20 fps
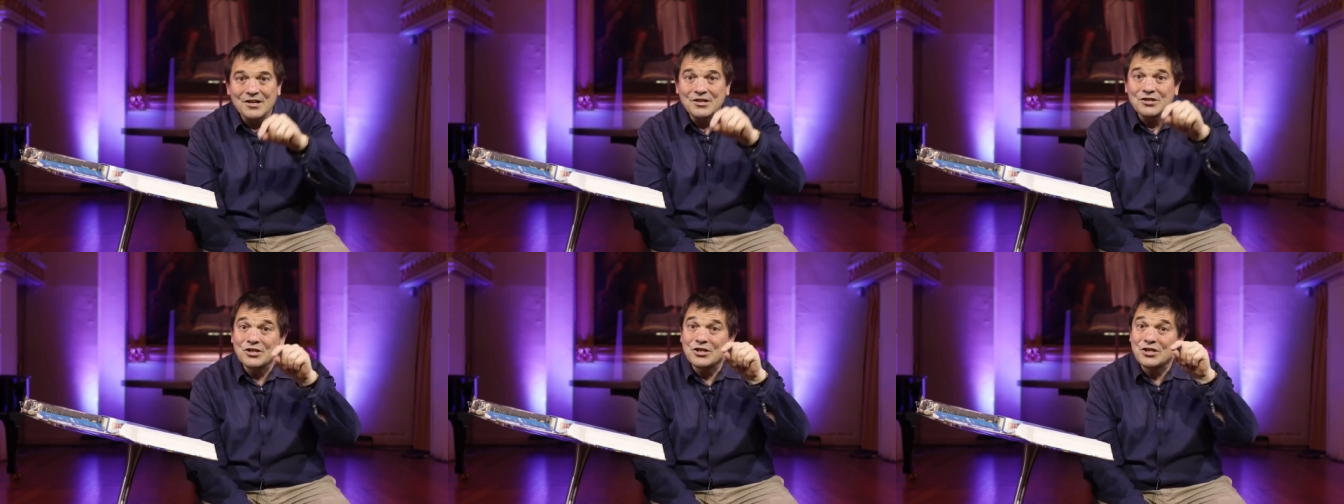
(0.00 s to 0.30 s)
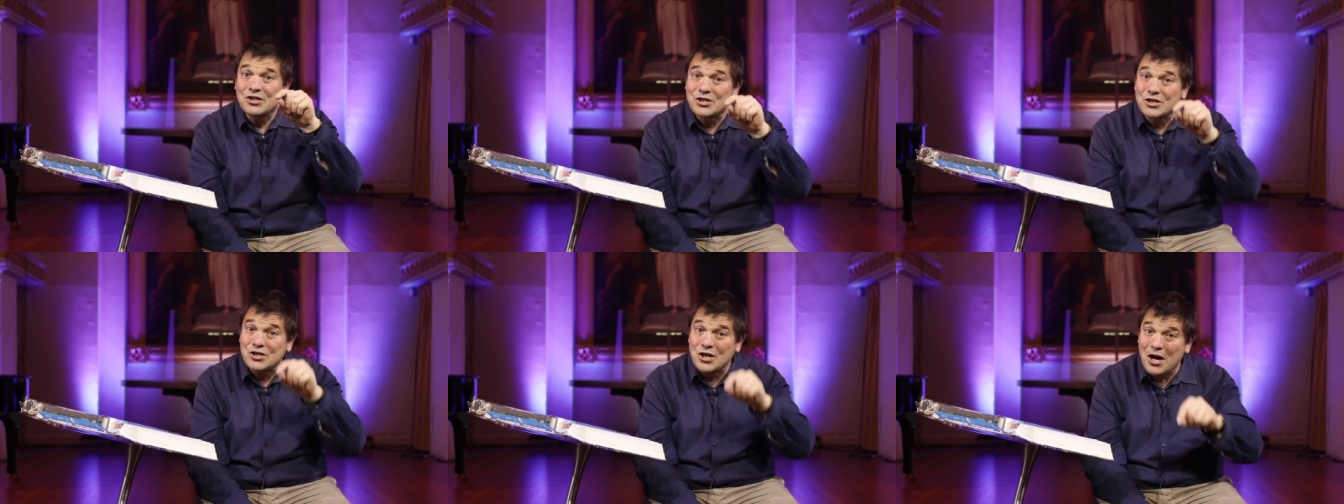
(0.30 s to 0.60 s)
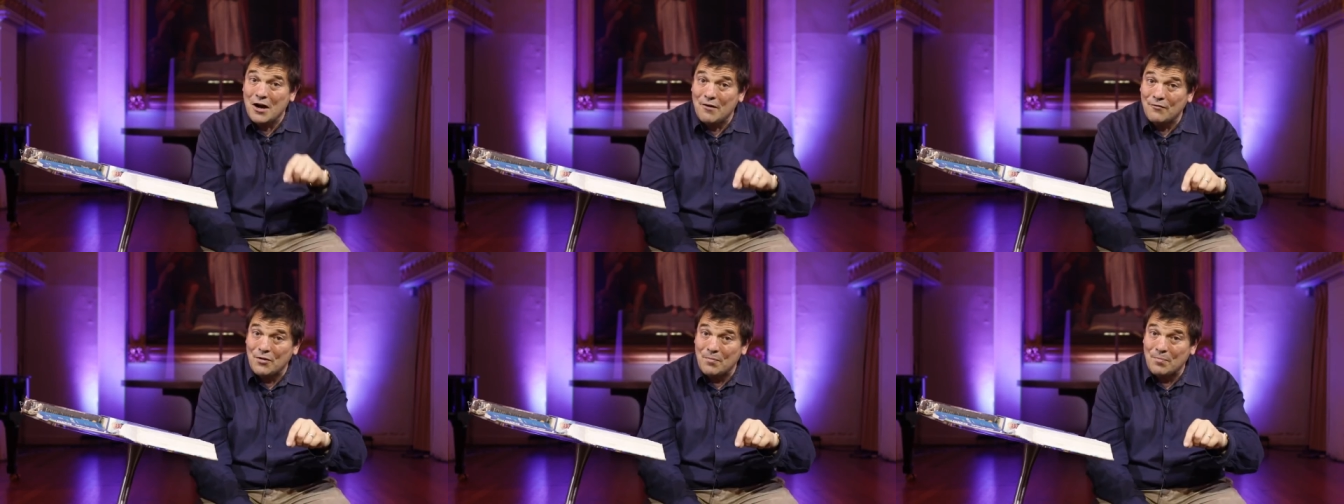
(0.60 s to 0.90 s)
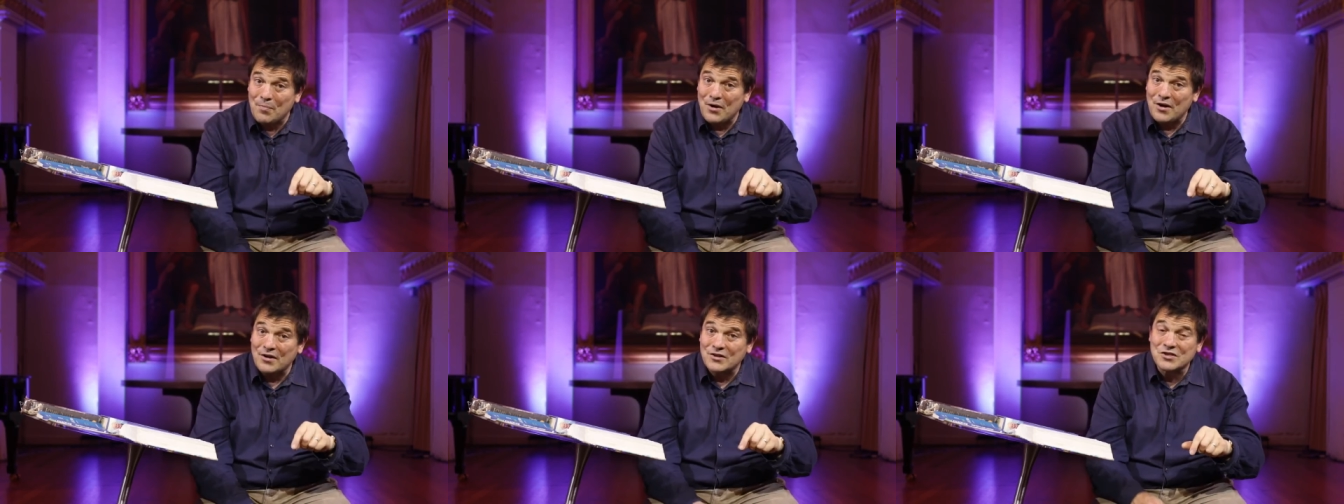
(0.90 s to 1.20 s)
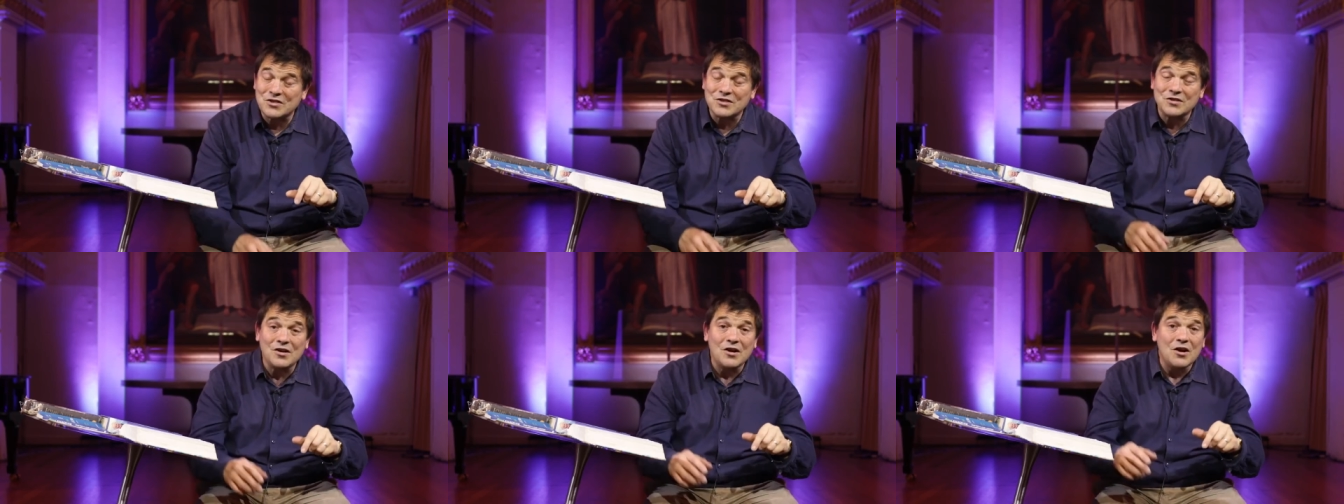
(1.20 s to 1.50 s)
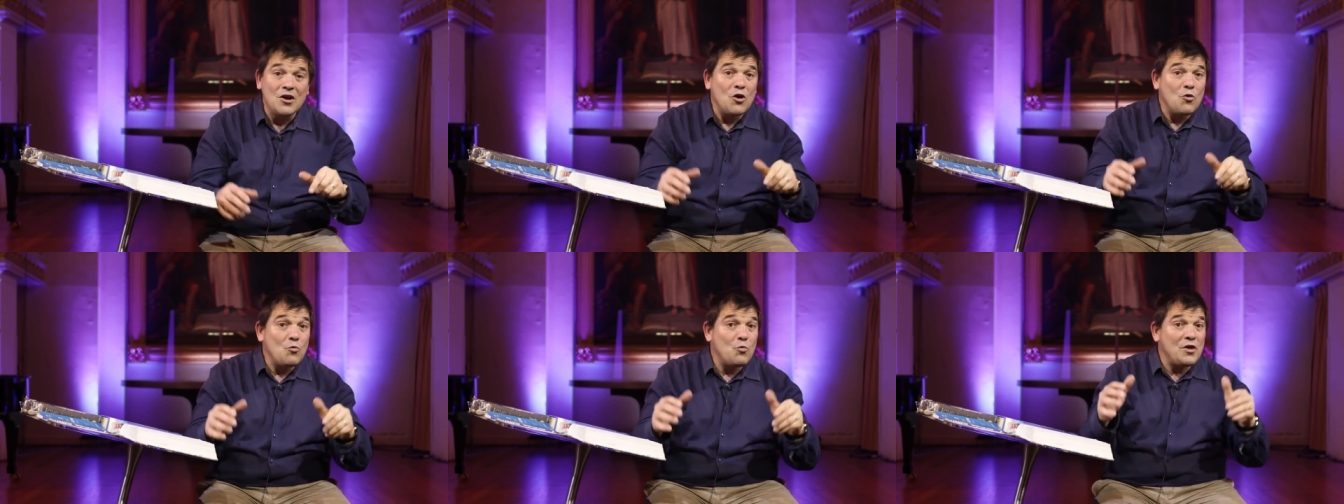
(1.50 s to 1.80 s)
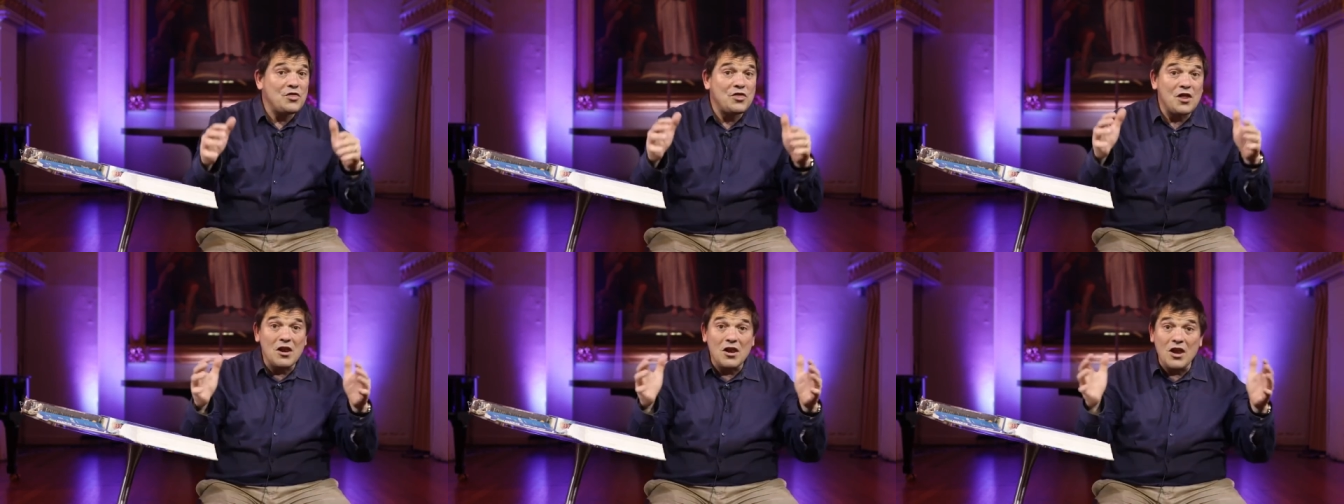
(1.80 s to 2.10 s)
to serve the person
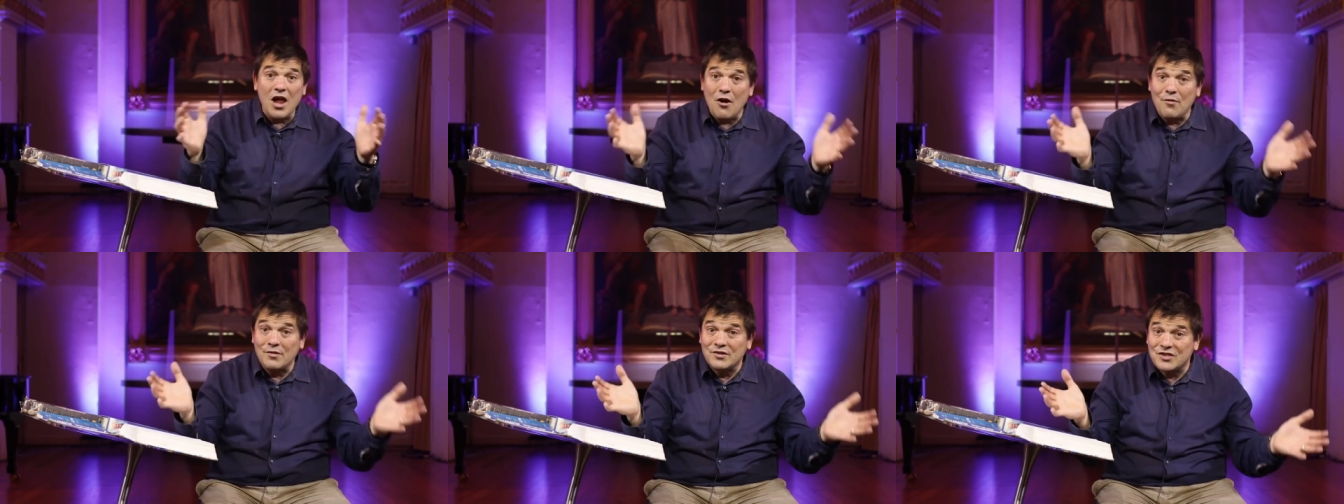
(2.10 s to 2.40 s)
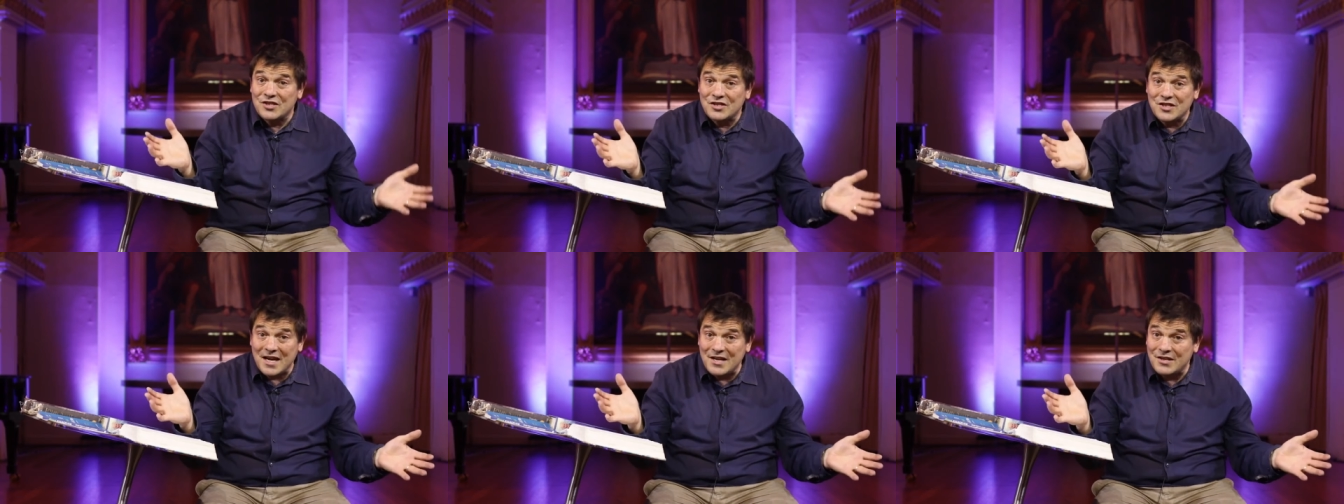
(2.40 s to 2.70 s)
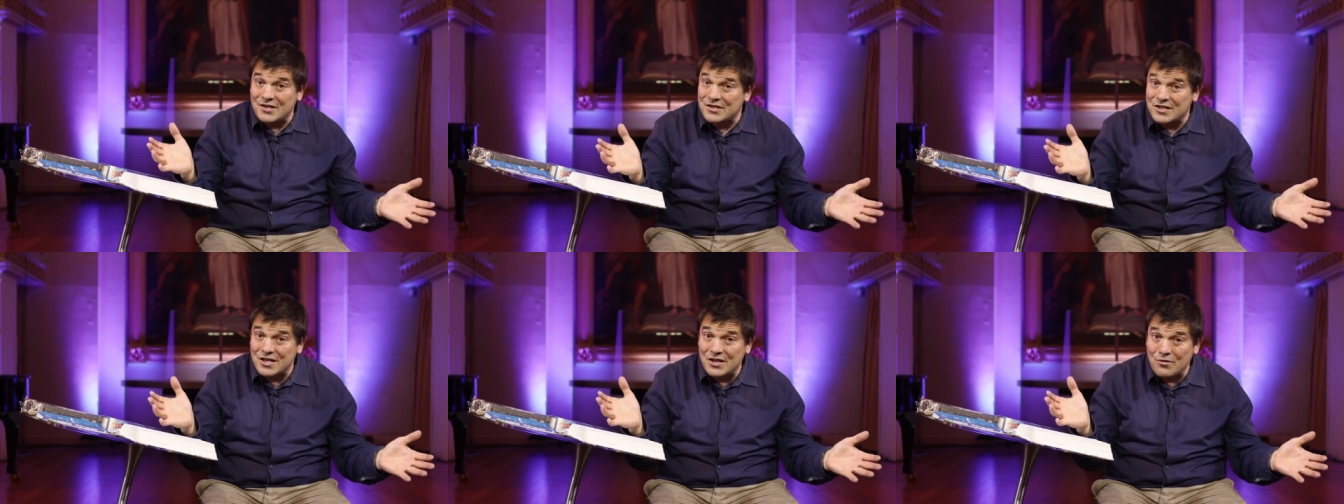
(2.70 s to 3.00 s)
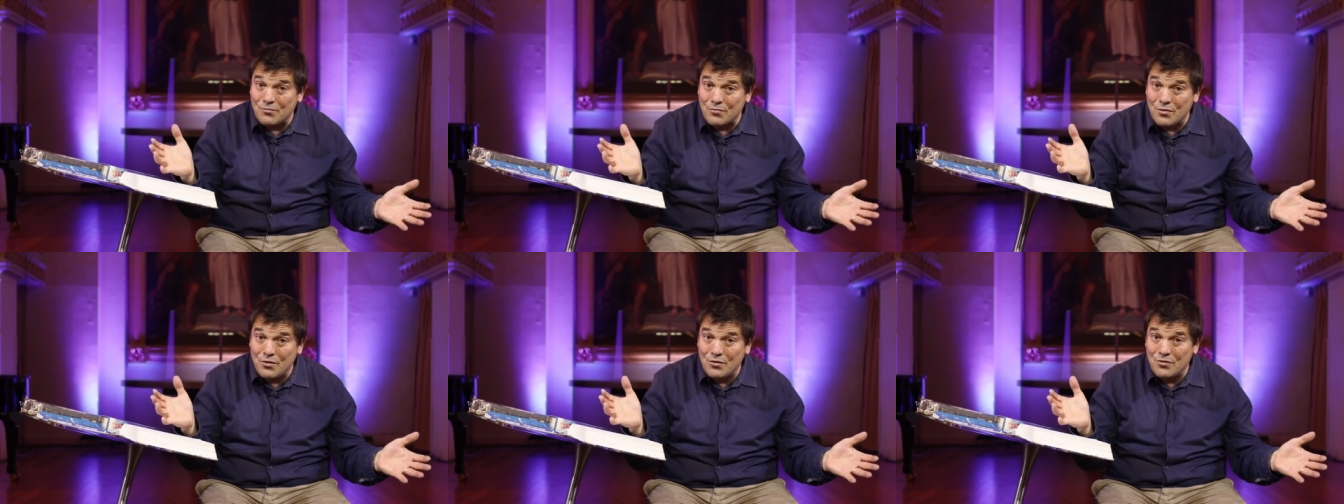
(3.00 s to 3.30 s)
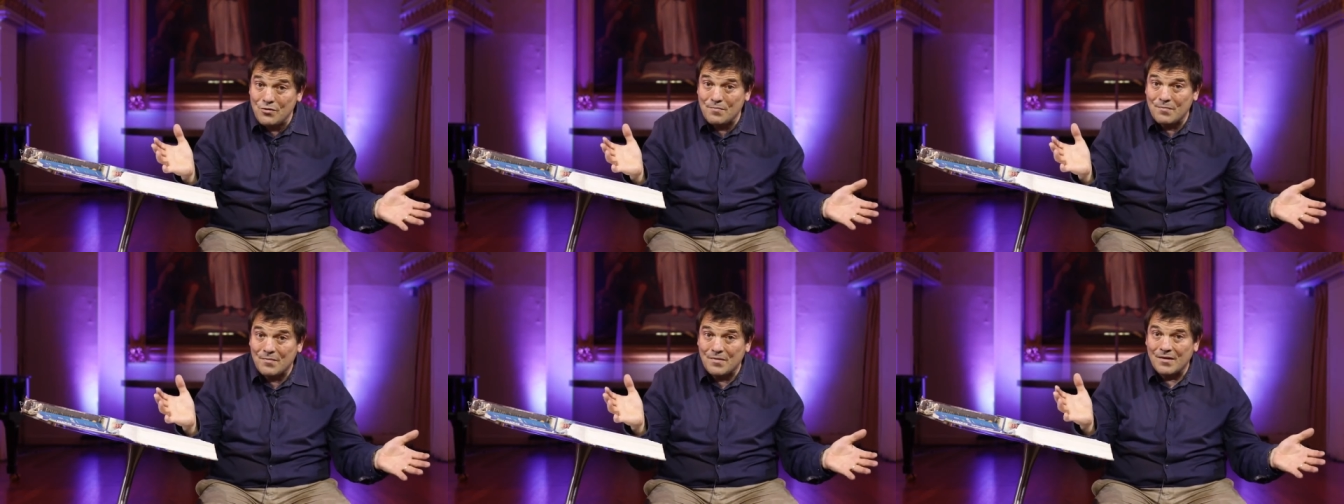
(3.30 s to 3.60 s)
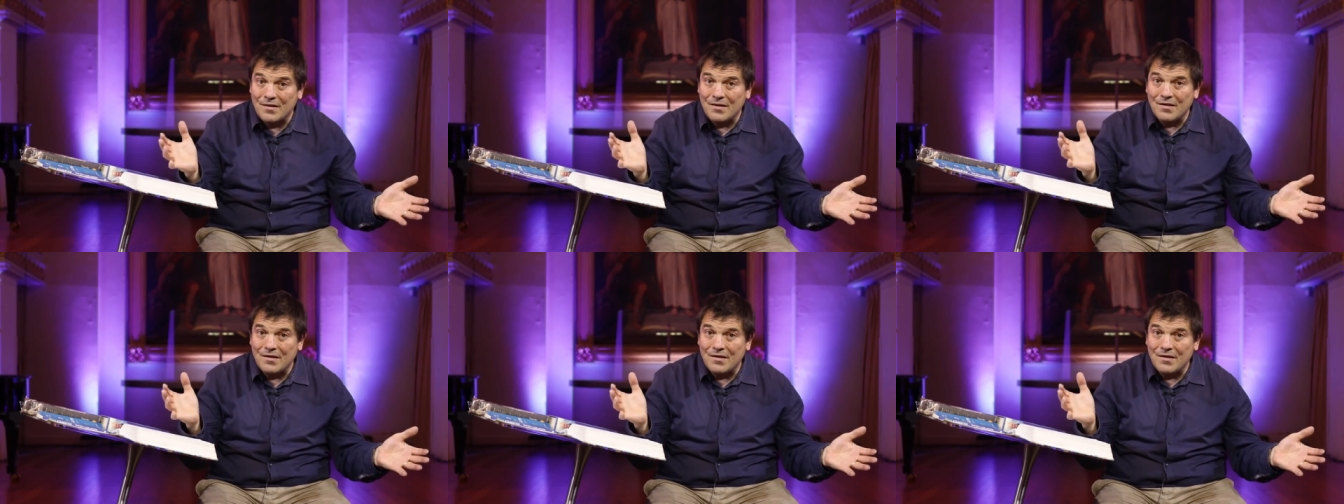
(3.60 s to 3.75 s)
with the lowest status in the room.